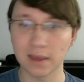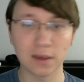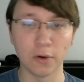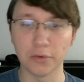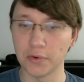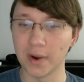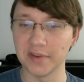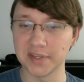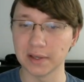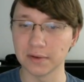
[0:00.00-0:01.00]
go through
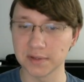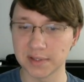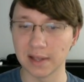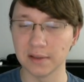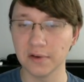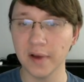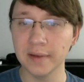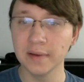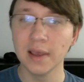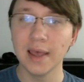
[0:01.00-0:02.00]
every single cell in the
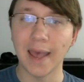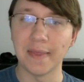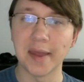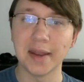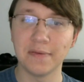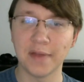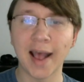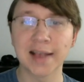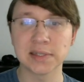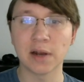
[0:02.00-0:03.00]
grid. And then if it
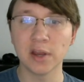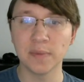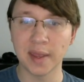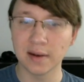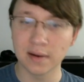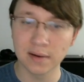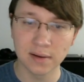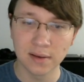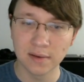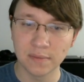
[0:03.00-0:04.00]
hasn't already
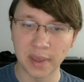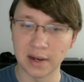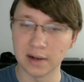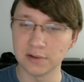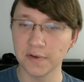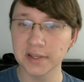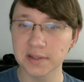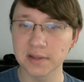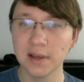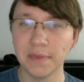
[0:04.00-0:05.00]
been
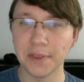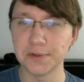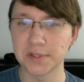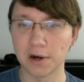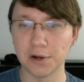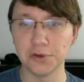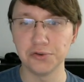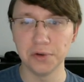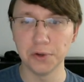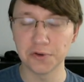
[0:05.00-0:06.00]
traversed, then you start a
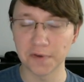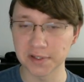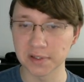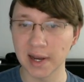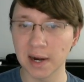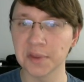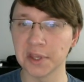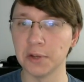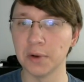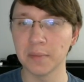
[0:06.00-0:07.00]
new traversal there with a
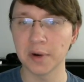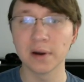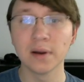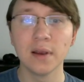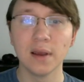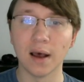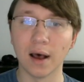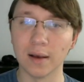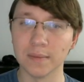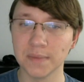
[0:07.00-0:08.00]
new number.
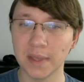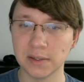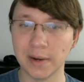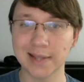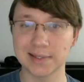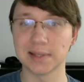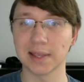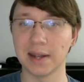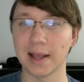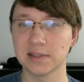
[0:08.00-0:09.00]
So next is
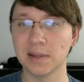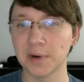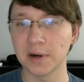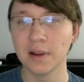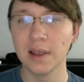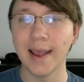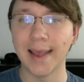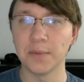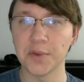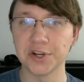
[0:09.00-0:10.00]
the next number.
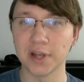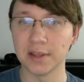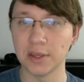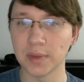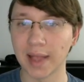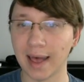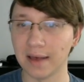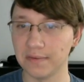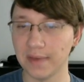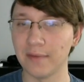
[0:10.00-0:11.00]
And then when you're done, you will
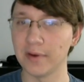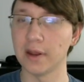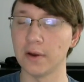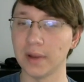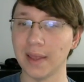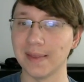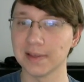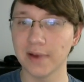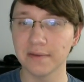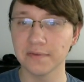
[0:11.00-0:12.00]
have every node in this
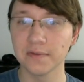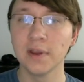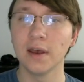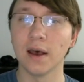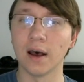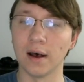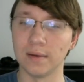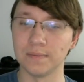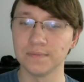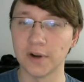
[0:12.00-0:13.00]
graph,
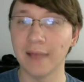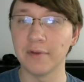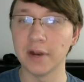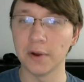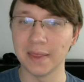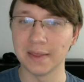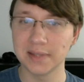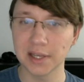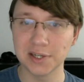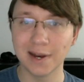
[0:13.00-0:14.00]
or every node in this
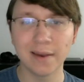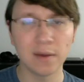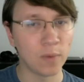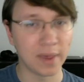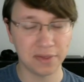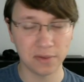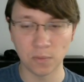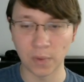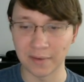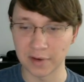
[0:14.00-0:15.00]
dictionary with
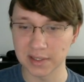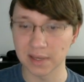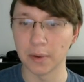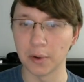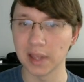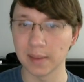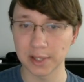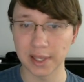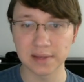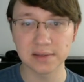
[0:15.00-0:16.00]
whatever its component
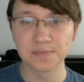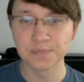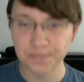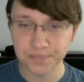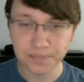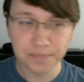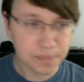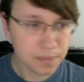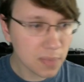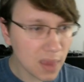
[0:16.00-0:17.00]
label is.
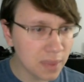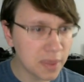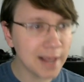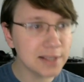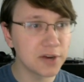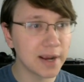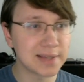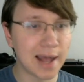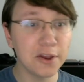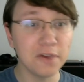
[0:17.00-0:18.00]
The next trick is
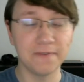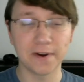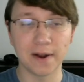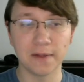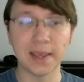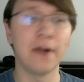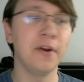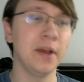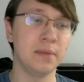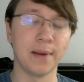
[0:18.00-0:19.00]
how do you figure out the
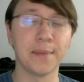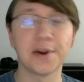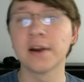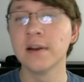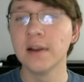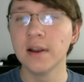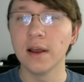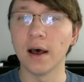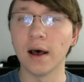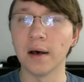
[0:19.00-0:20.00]
area and the perimeter?
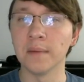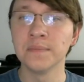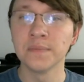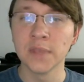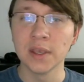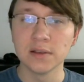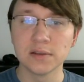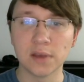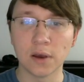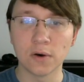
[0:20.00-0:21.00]

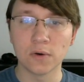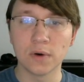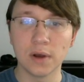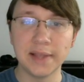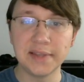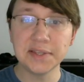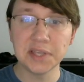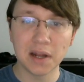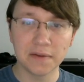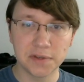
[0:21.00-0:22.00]
So it's
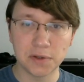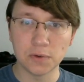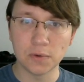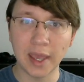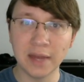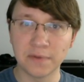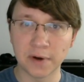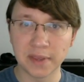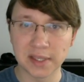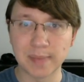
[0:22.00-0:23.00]
easy enough to
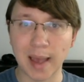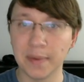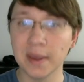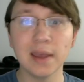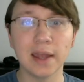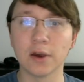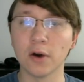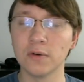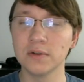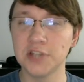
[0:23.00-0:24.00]
invert this mapping and
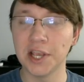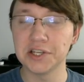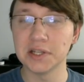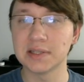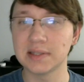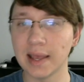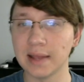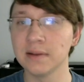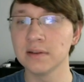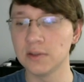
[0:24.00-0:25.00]
go change it
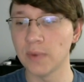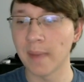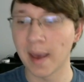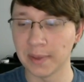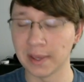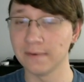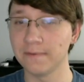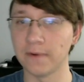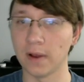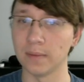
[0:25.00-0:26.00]
instead to a mapping
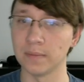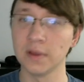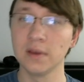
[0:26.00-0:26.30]
from